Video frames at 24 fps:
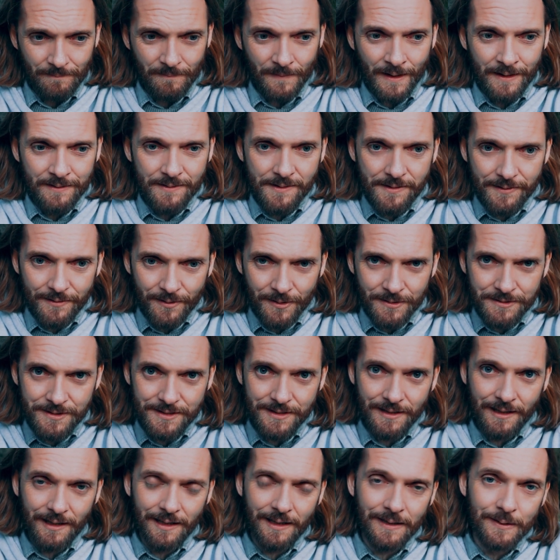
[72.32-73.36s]
And thoughts are
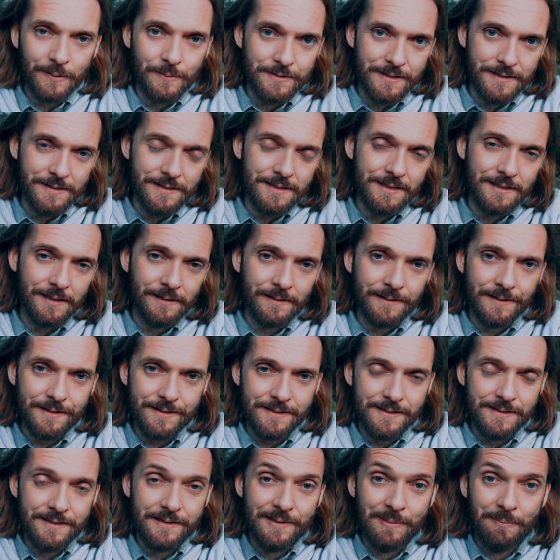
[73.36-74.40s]
clouds and stillness
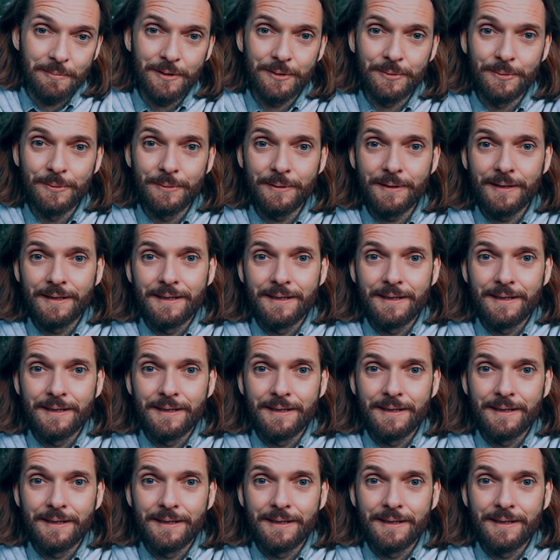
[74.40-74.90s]
is the blue.